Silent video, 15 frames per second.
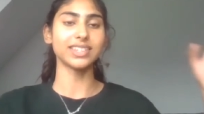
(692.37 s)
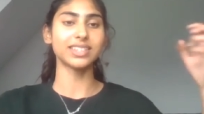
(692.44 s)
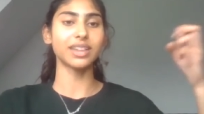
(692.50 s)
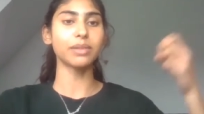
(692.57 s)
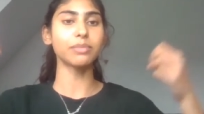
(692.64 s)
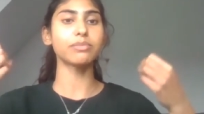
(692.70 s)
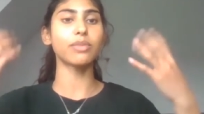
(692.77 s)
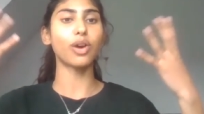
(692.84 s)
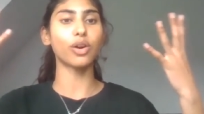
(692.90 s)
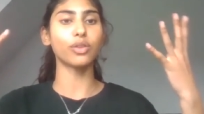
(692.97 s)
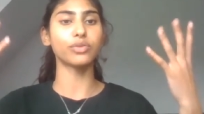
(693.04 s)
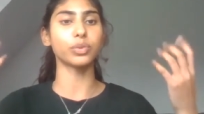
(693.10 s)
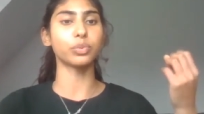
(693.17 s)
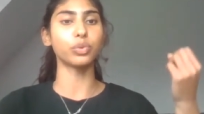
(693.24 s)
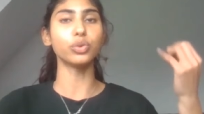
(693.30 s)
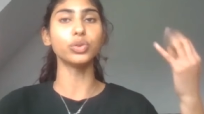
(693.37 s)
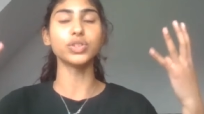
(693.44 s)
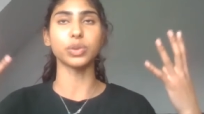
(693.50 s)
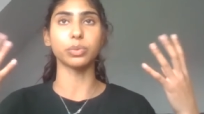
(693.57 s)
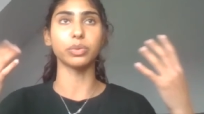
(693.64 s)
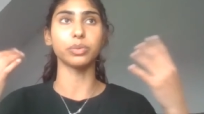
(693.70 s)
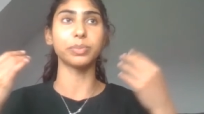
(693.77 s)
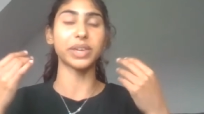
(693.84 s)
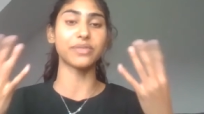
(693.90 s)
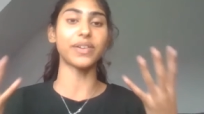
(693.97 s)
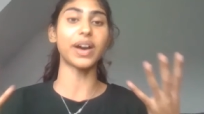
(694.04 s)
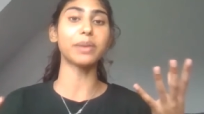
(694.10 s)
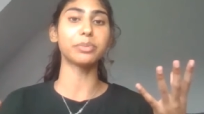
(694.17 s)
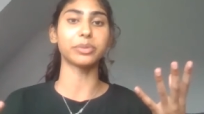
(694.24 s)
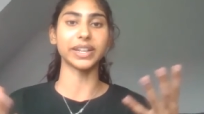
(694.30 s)
some of the water will be
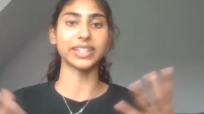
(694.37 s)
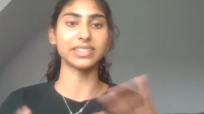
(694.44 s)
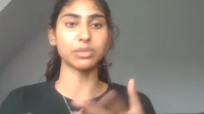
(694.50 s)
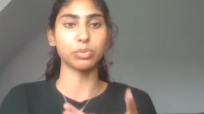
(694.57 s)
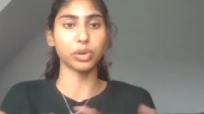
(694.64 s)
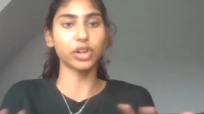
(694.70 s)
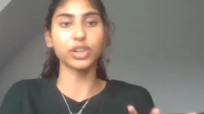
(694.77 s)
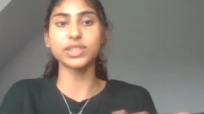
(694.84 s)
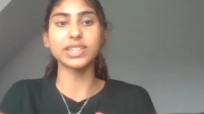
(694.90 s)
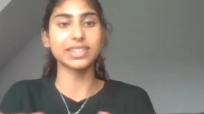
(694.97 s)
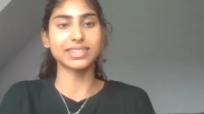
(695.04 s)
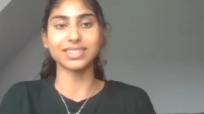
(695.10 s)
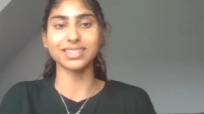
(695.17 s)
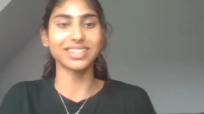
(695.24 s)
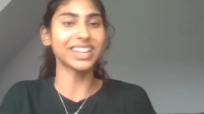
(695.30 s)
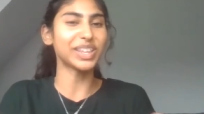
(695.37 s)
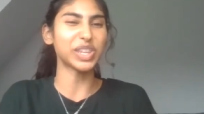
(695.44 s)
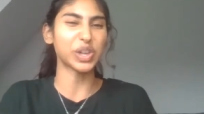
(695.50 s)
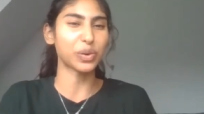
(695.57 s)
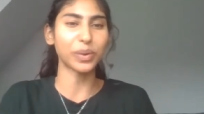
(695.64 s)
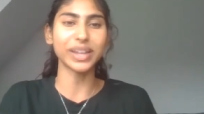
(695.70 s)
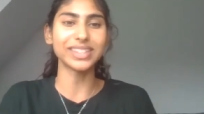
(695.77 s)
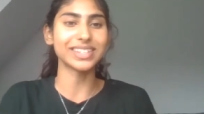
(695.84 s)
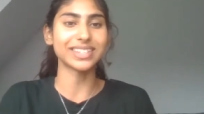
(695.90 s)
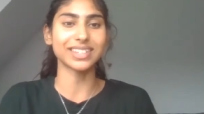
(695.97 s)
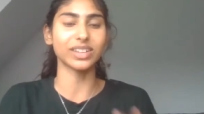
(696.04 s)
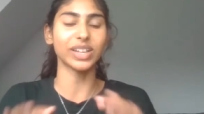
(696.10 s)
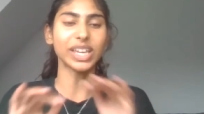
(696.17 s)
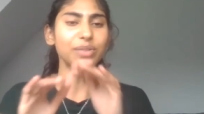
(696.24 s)
evaporated because it's near the equator still.